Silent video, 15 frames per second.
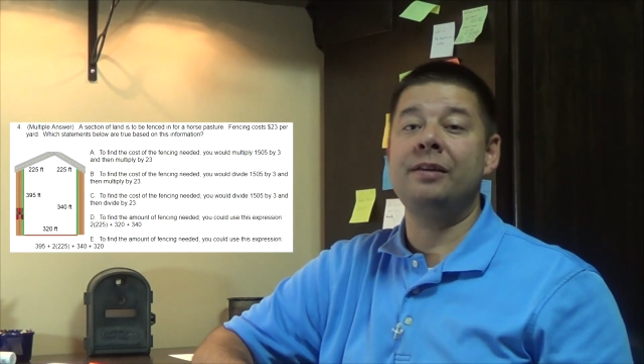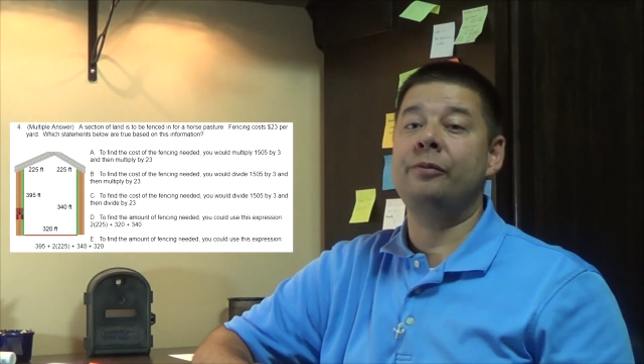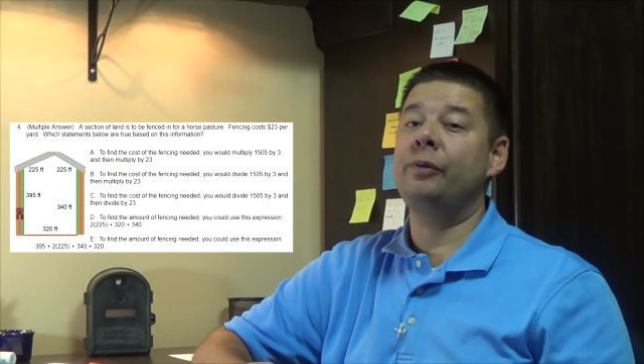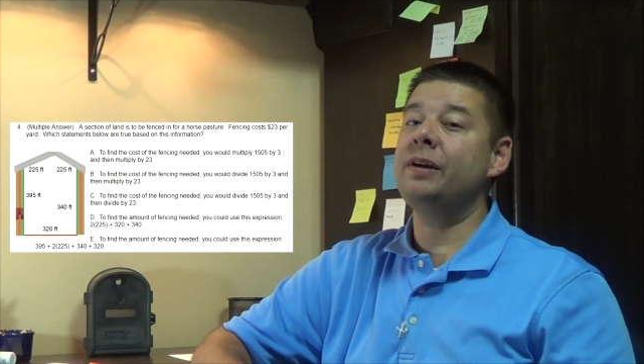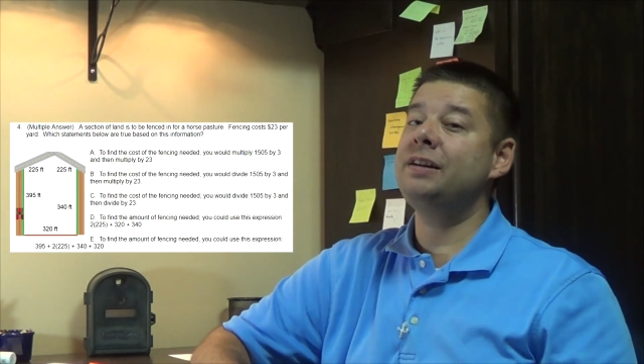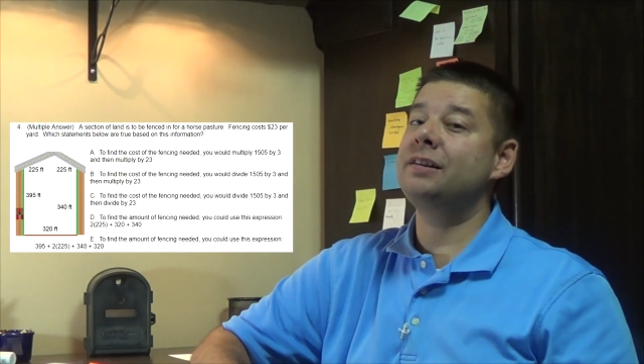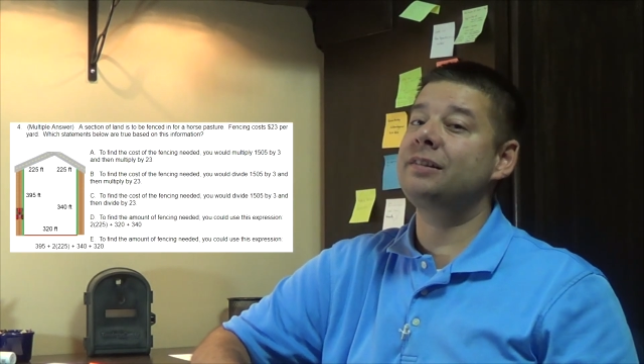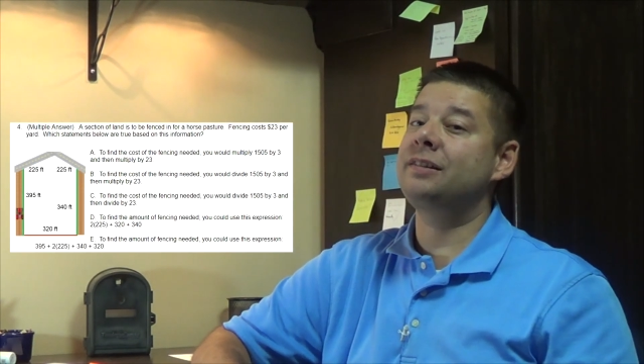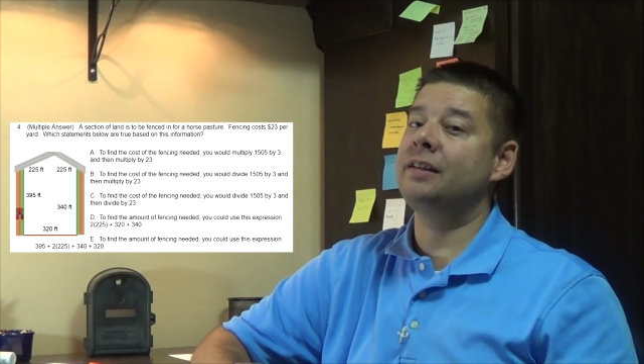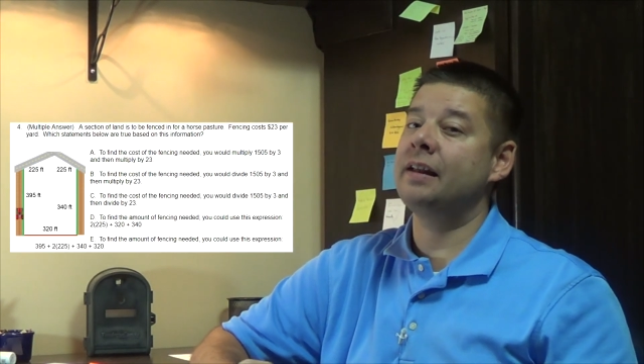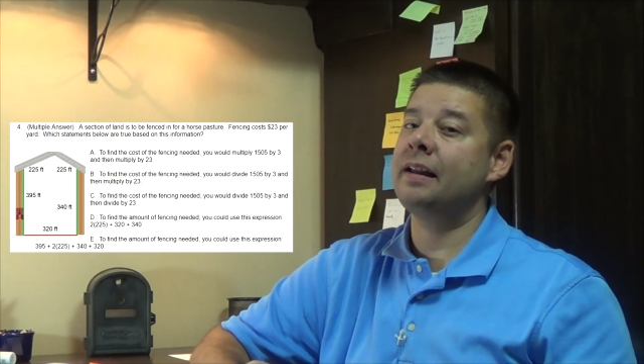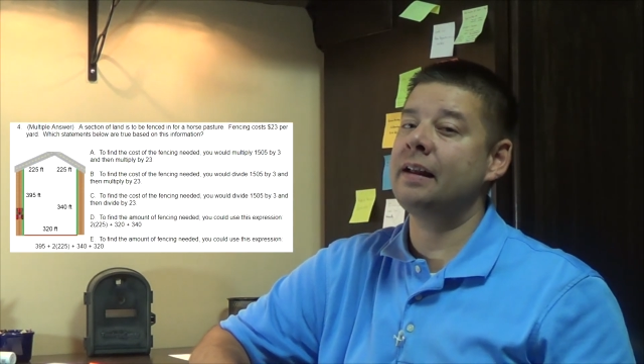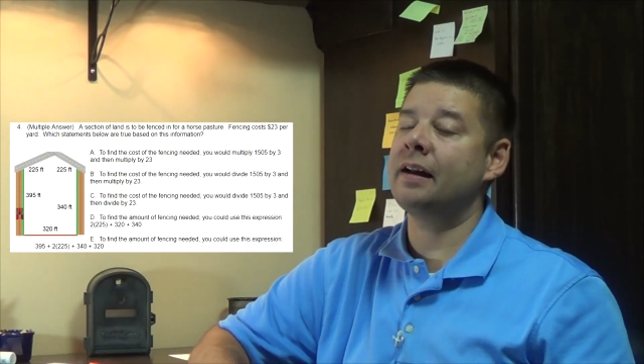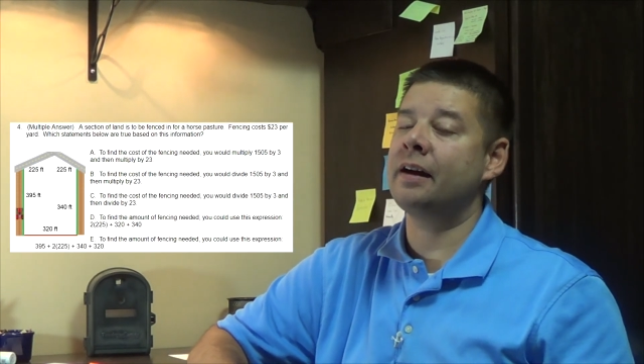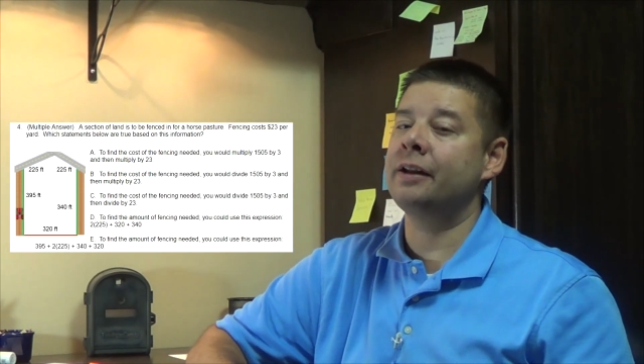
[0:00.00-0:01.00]
if we just
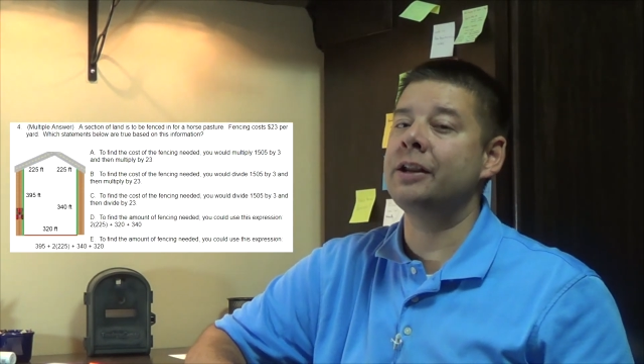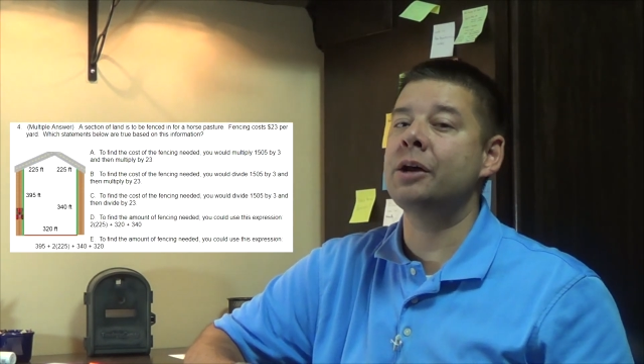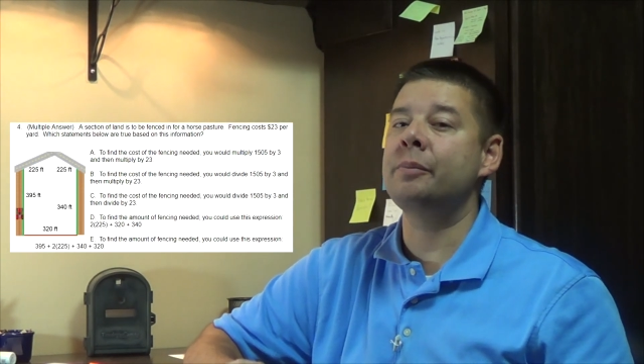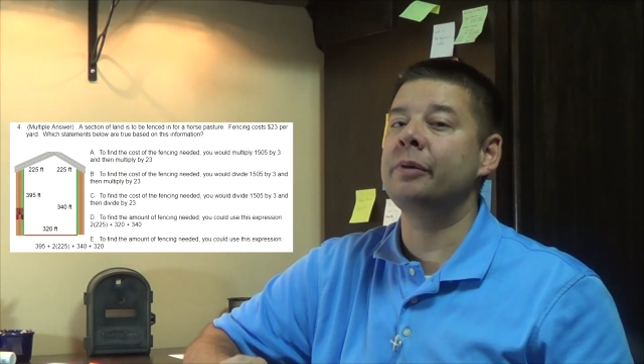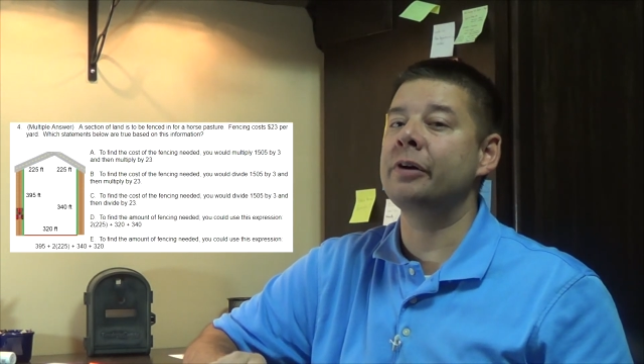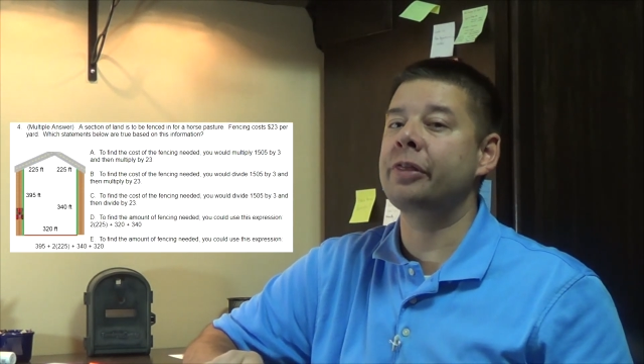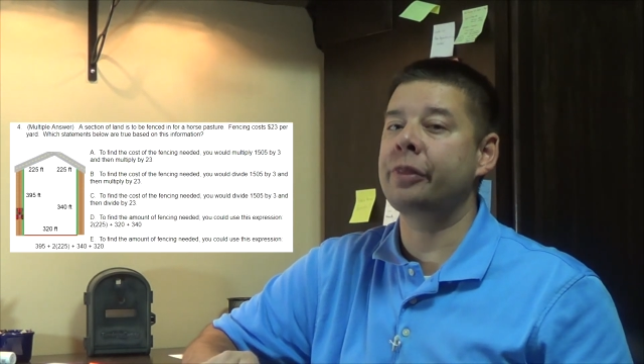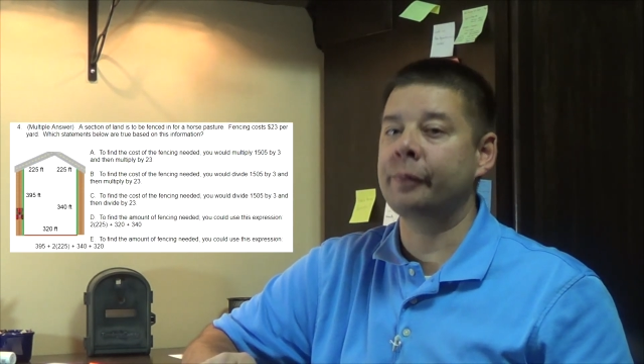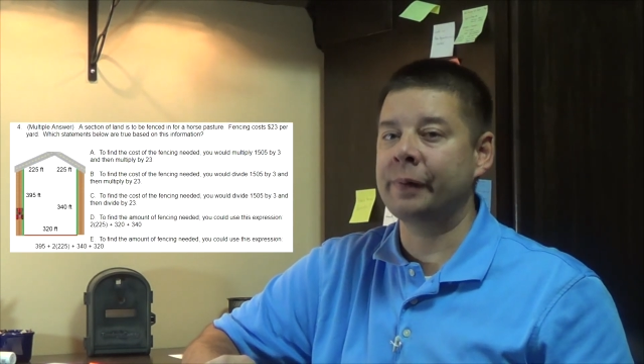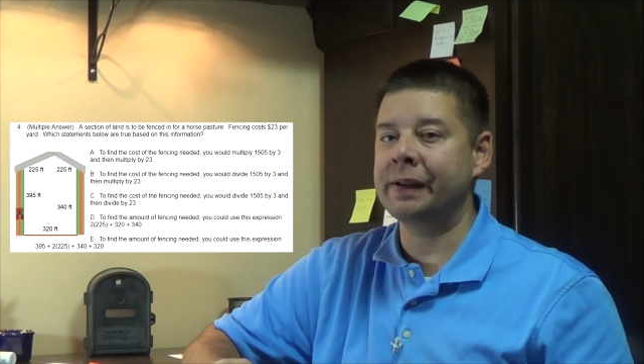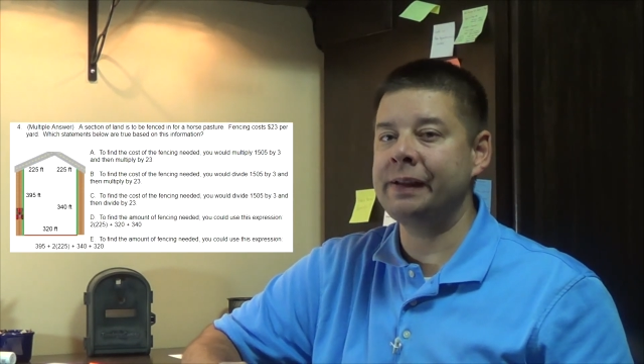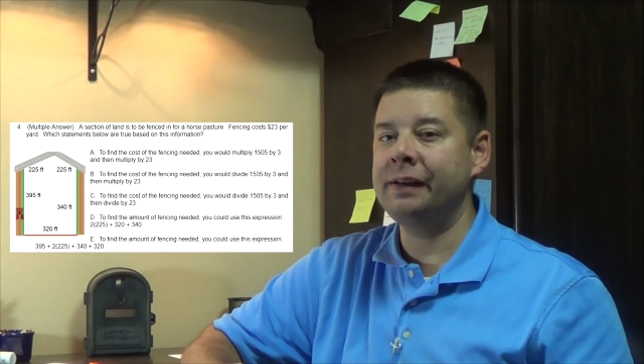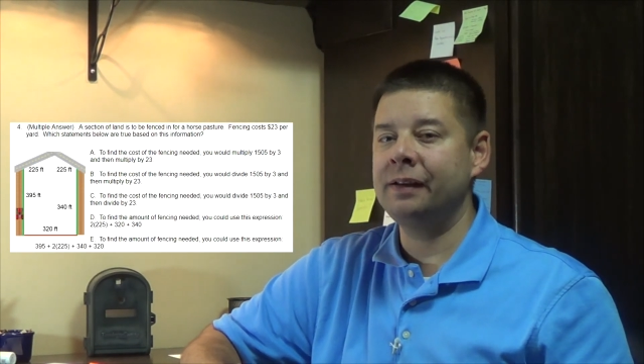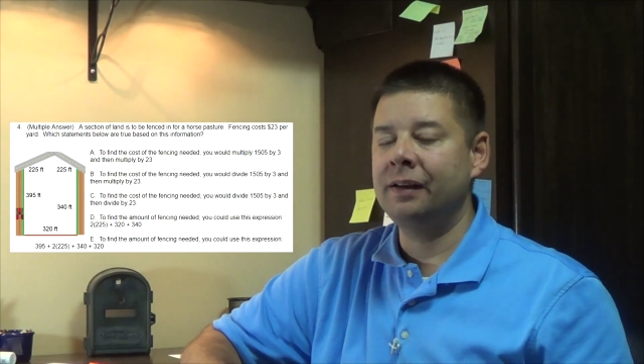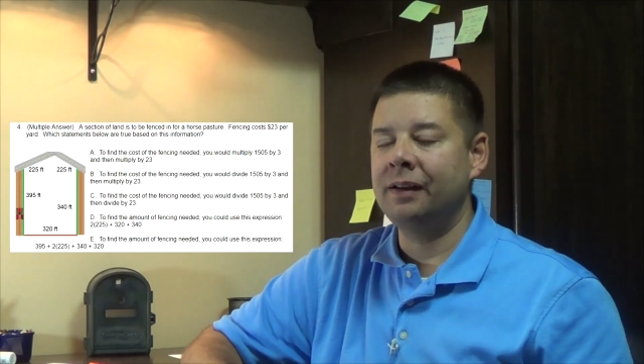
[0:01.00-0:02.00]
did it on number
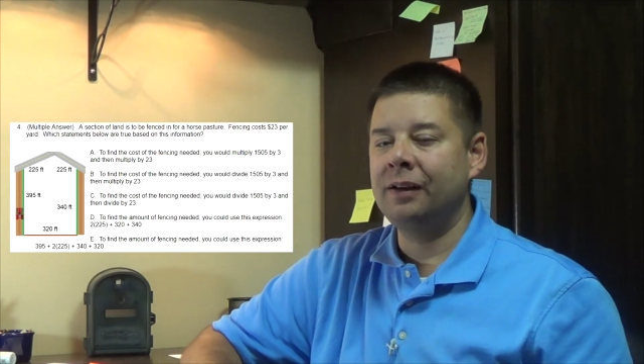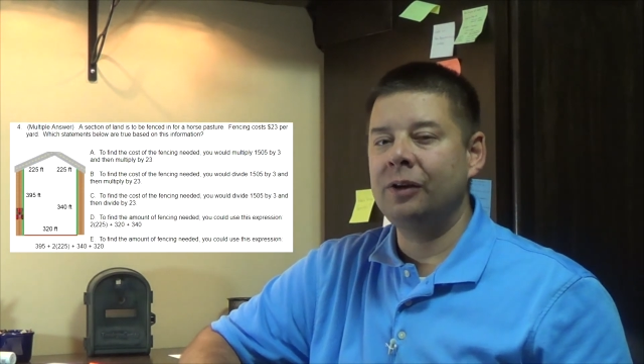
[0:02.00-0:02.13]
three,